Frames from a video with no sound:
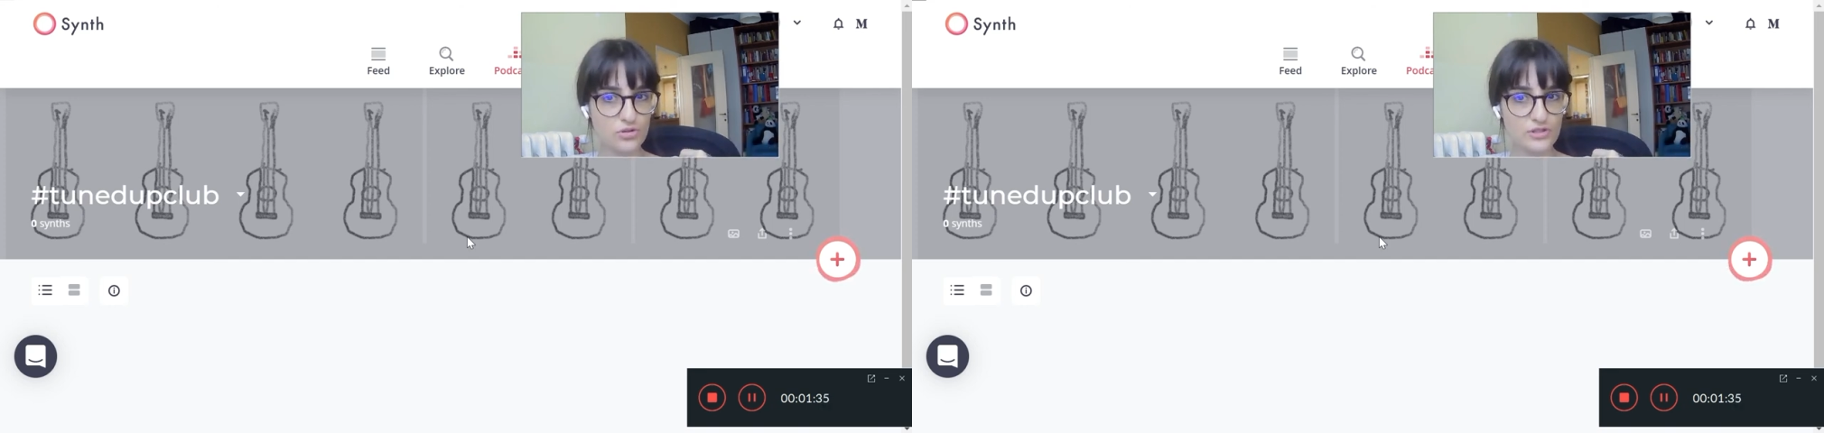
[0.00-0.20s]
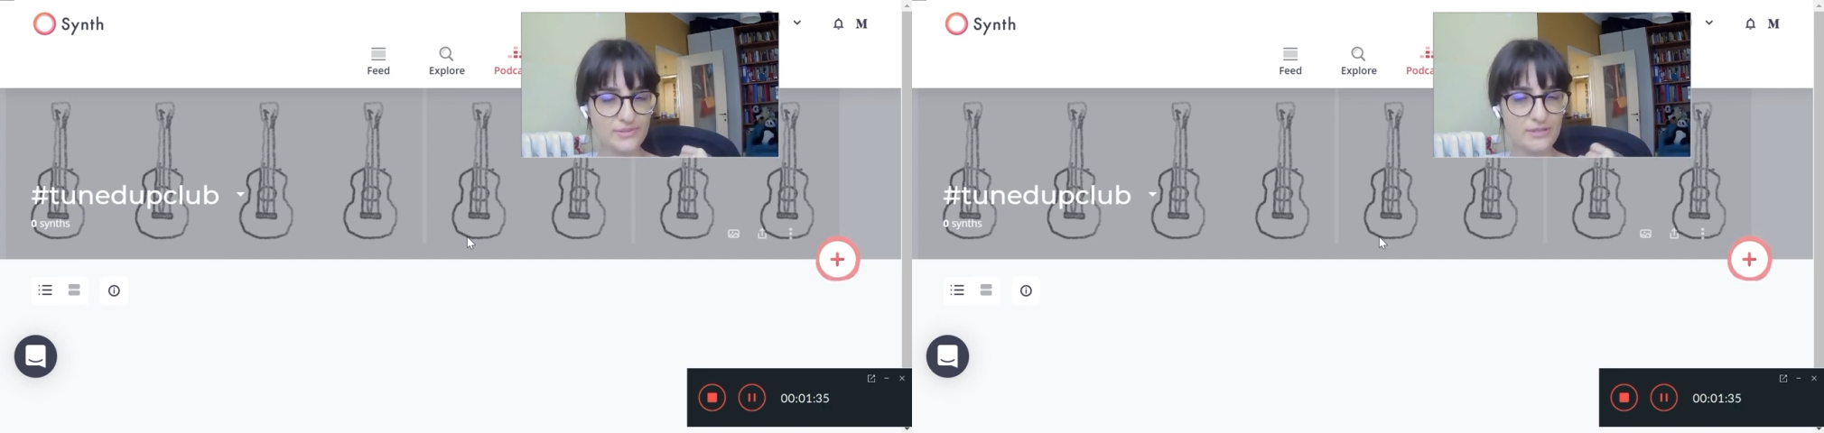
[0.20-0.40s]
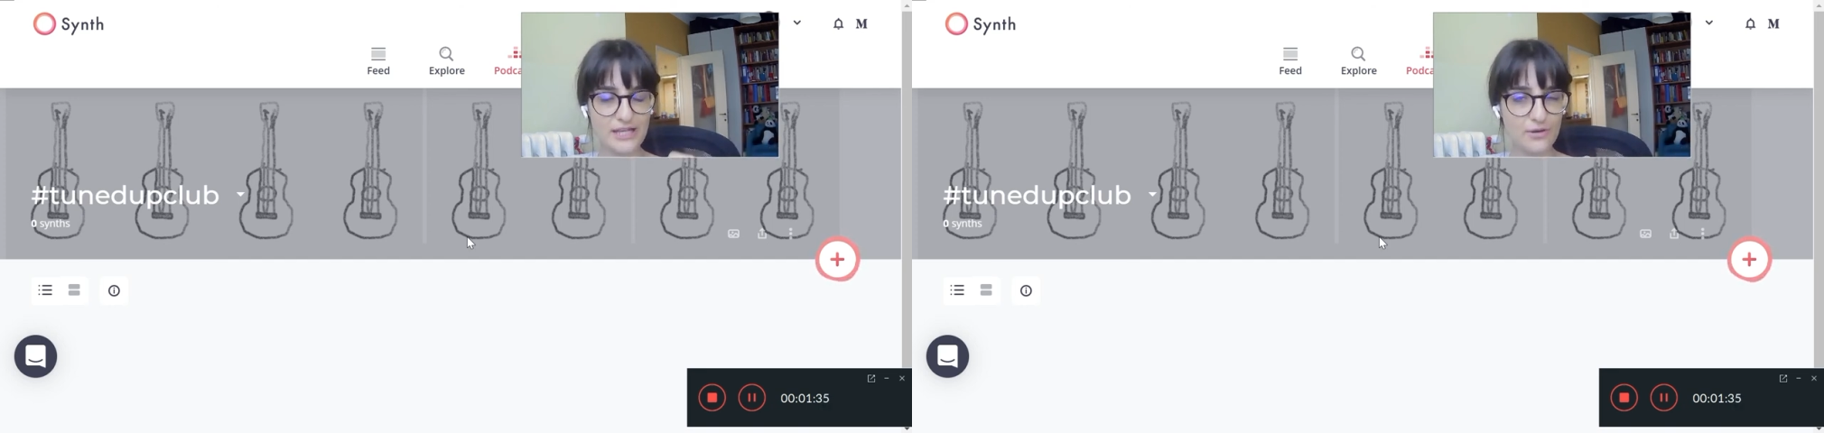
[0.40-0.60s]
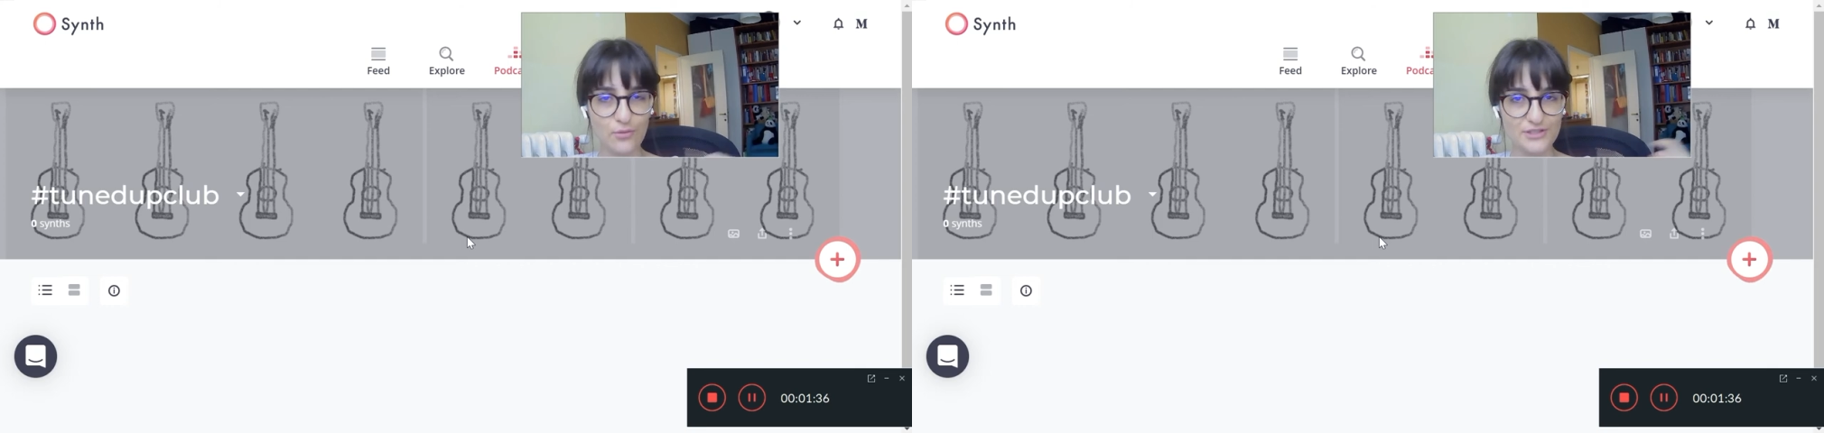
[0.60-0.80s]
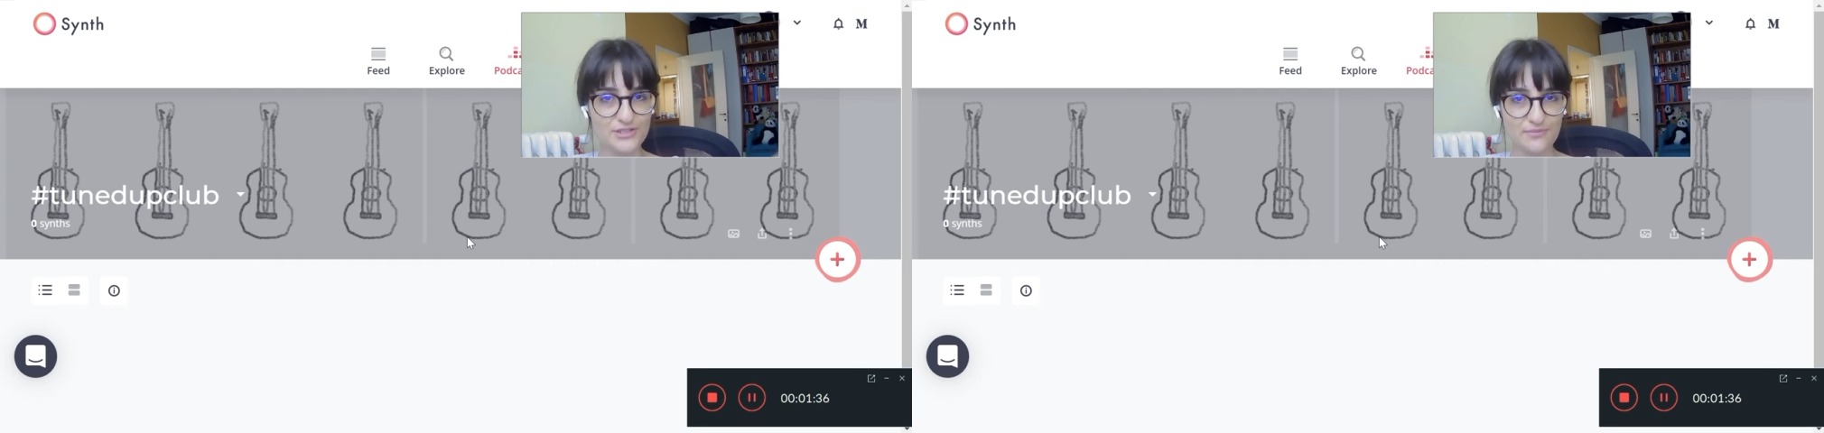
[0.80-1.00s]
It's a bit like
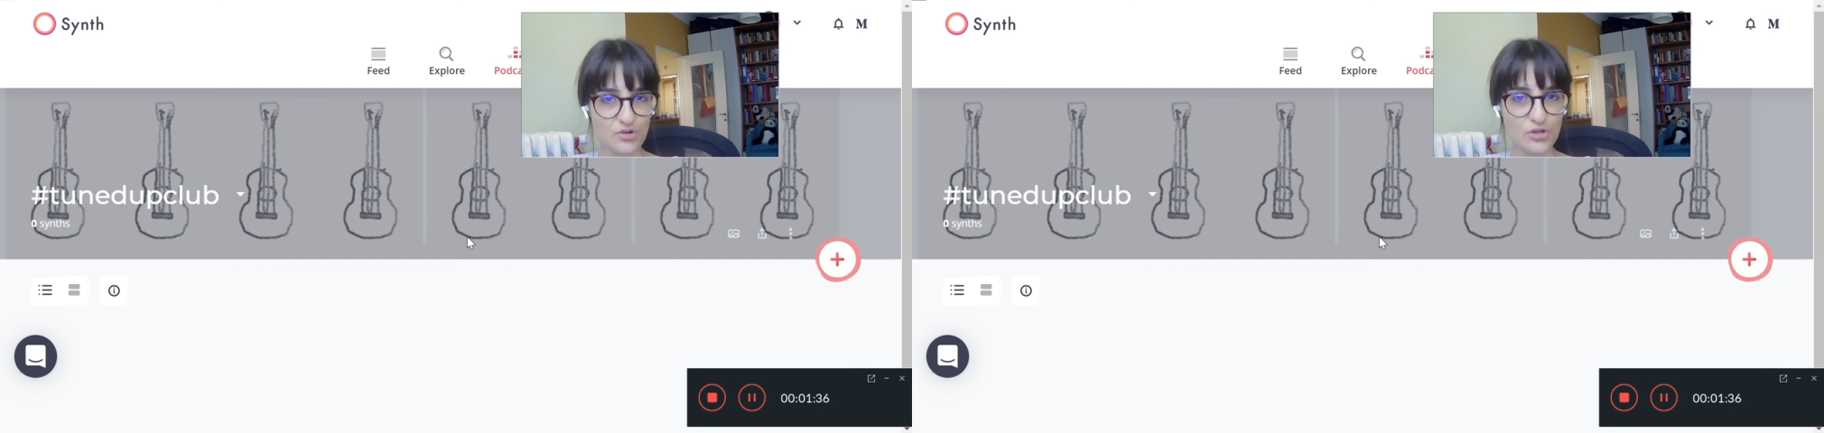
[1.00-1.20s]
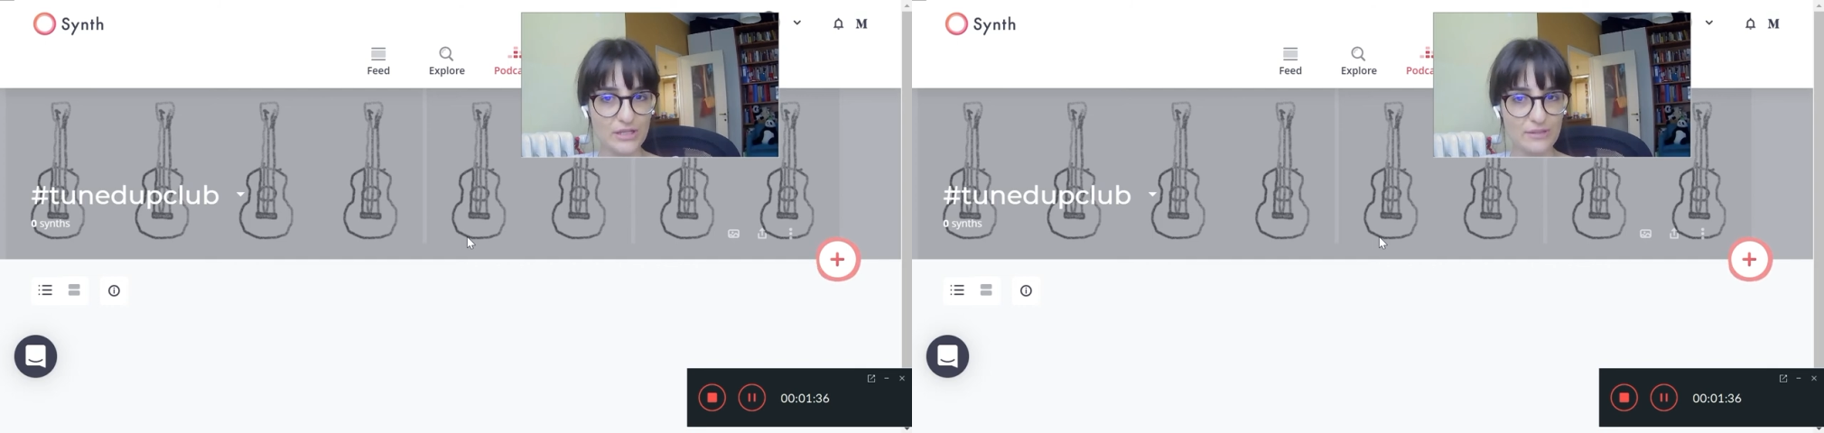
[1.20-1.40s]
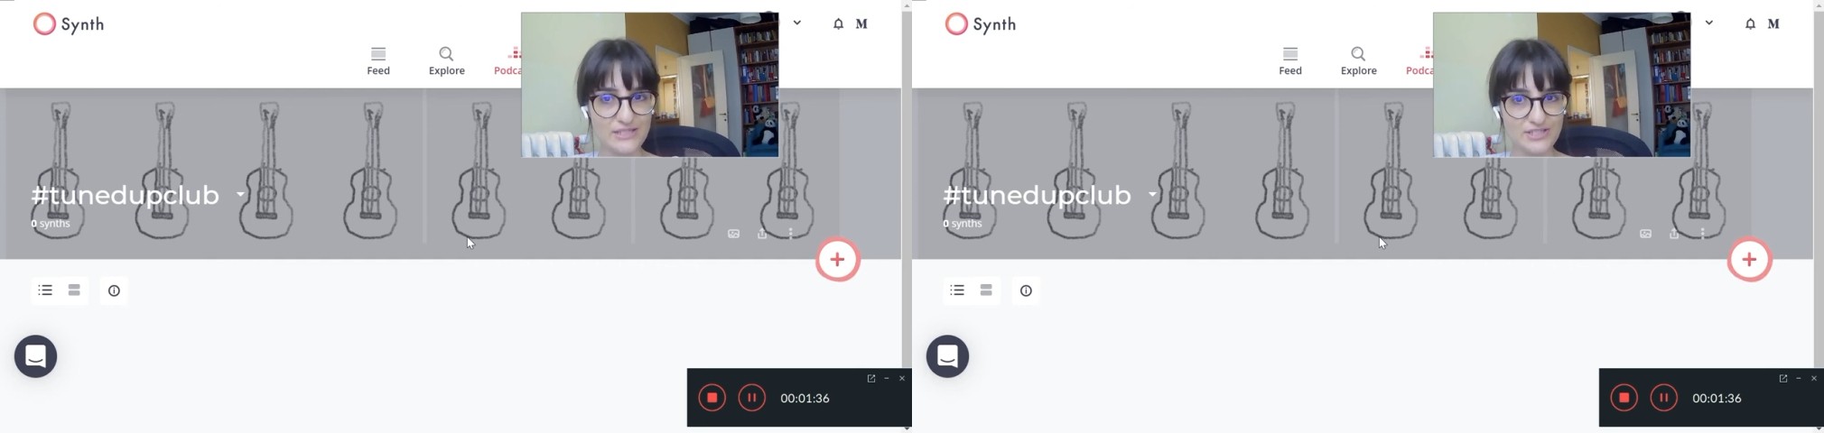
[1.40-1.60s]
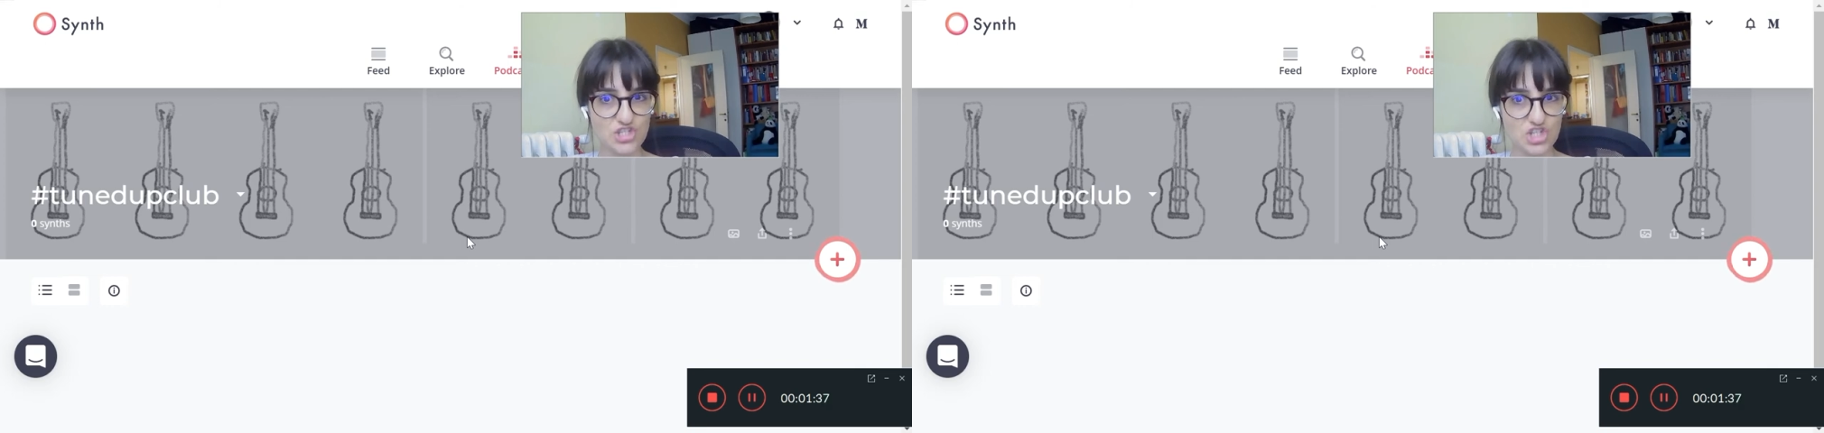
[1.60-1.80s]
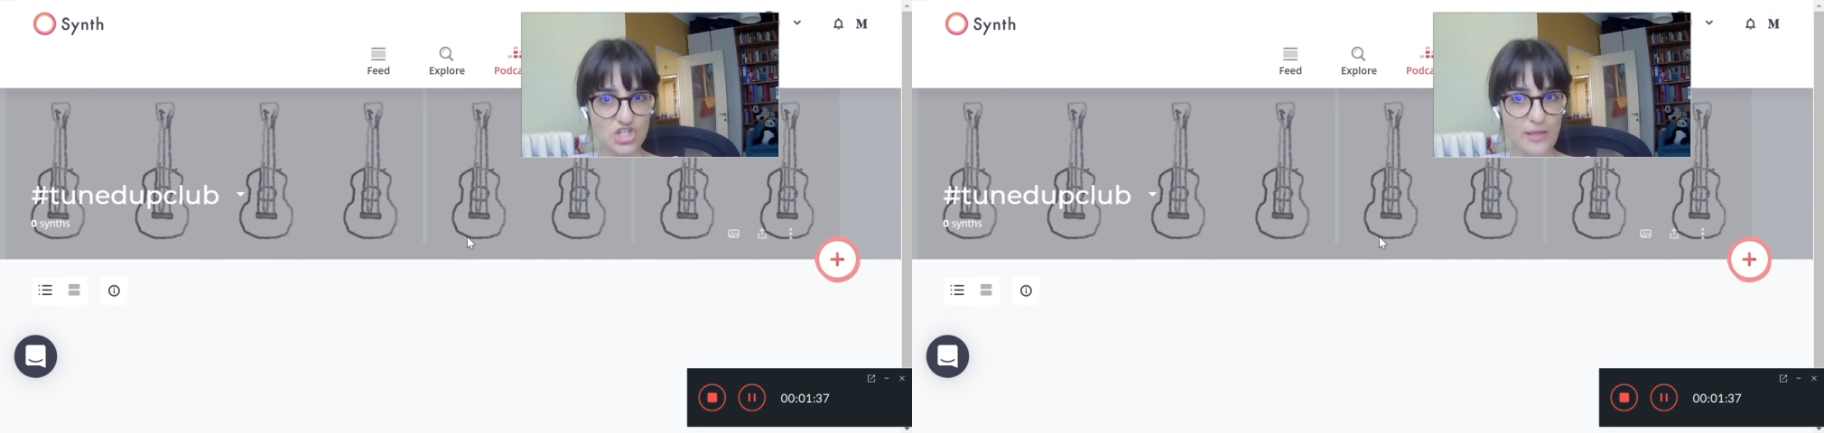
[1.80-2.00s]
WhatsApp vocal messaging,